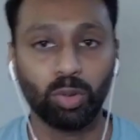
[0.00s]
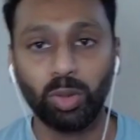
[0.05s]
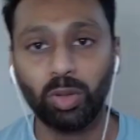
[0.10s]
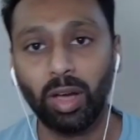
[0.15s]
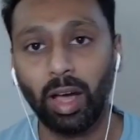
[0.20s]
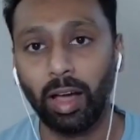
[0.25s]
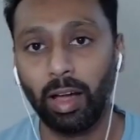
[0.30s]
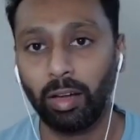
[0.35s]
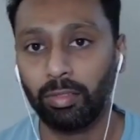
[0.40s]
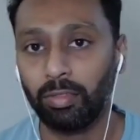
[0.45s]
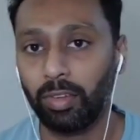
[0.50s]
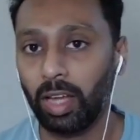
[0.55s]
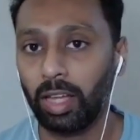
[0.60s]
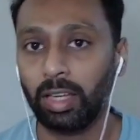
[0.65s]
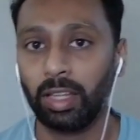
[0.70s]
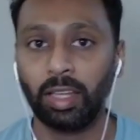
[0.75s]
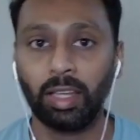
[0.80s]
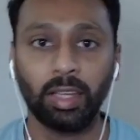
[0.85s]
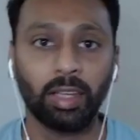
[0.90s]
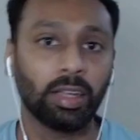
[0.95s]
Do you have
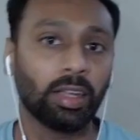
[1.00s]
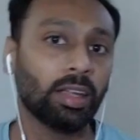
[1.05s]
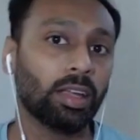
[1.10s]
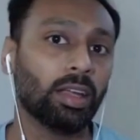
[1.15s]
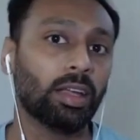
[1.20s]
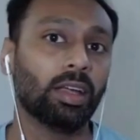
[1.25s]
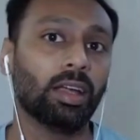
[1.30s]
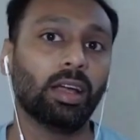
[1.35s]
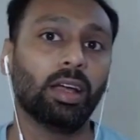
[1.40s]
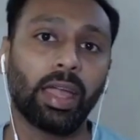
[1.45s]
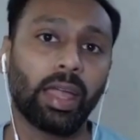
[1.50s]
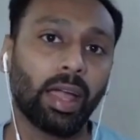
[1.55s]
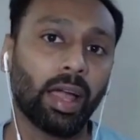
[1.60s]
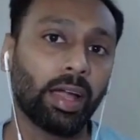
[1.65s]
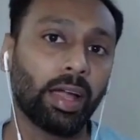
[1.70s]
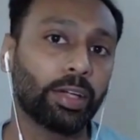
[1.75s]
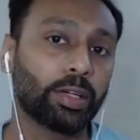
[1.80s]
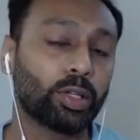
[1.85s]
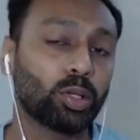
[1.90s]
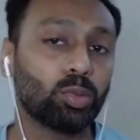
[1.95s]
any
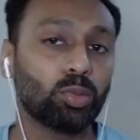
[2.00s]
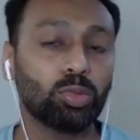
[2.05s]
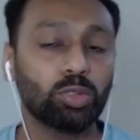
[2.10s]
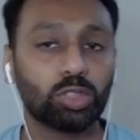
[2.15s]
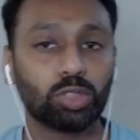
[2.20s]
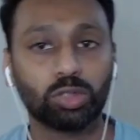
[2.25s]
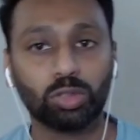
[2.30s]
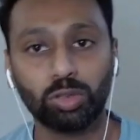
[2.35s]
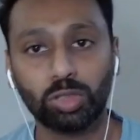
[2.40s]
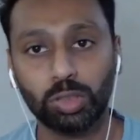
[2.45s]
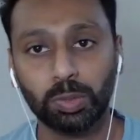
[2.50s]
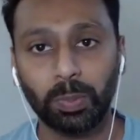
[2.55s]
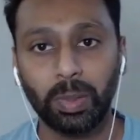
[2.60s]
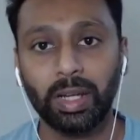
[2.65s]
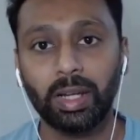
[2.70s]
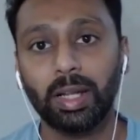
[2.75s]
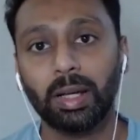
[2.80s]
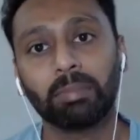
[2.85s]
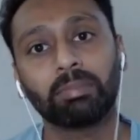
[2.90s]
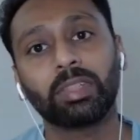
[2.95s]
AI tools to
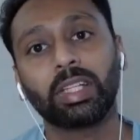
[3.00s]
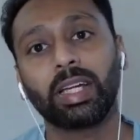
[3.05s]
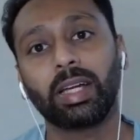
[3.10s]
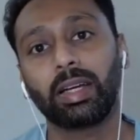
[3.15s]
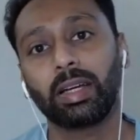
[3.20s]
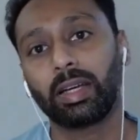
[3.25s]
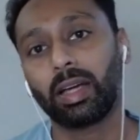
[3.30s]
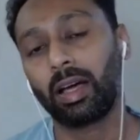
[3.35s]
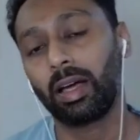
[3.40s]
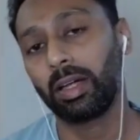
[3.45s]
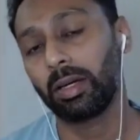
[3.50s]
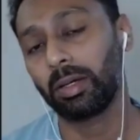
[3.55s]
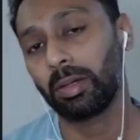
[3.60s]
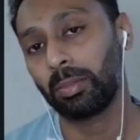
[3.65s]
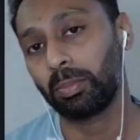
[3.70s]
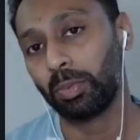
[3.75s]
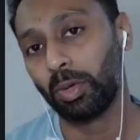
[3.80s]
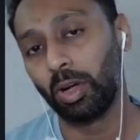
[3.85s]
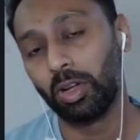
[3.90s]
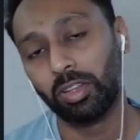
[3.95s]
speed up the entire
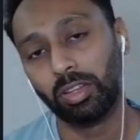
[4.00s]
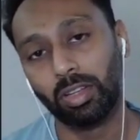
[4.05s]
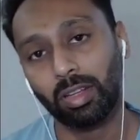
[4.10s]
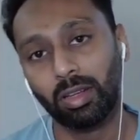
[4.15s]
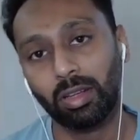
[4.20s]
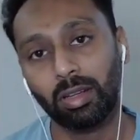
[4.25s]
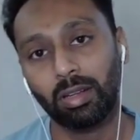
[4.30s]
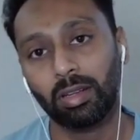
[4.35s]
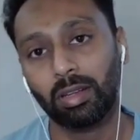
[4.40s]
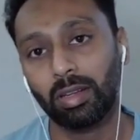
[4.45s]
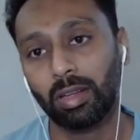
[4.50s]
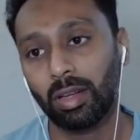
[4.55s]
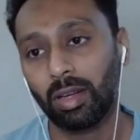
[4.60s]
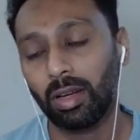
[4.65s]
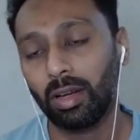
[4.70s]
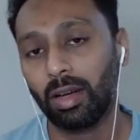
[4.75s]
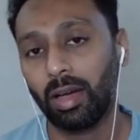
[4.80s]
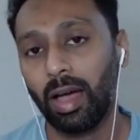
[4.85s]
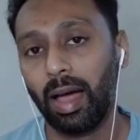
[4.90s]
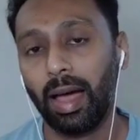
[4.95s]
process
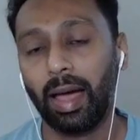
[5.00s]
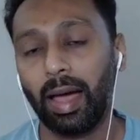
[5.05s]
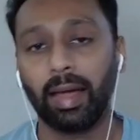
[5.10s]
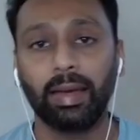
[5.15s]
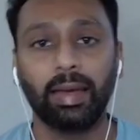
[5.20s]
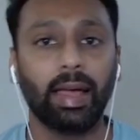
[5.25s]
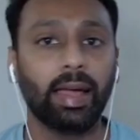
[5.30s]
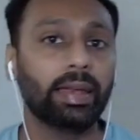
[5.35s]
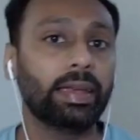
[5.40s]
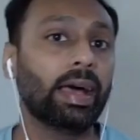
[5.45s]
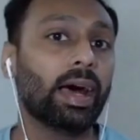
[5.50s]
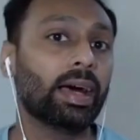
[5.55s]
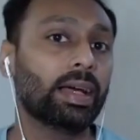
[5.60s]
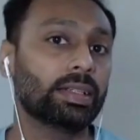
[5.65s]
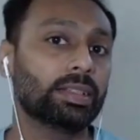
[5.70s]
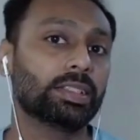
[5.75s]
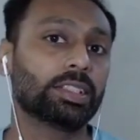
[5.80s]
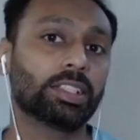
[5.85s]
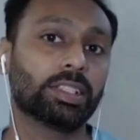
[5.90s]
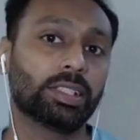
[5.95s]
and
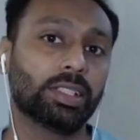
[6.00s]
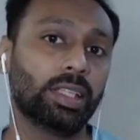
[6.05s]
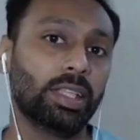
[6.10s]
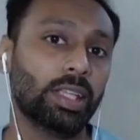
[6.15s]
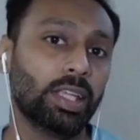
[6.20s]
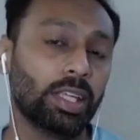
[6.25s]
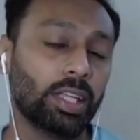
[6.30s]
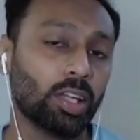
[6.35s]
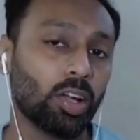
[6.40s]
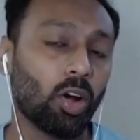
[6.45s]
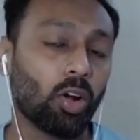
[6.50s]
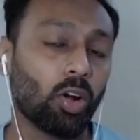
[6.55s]
enhance the